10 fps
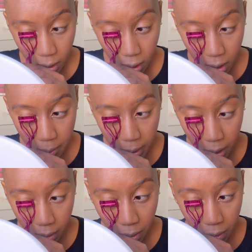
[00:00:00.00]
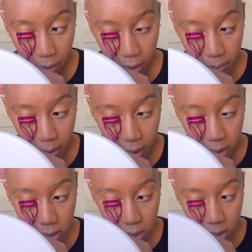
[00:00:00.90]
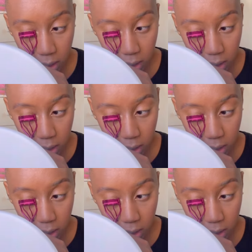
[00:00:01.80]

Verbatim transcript: yeah but anyway great minds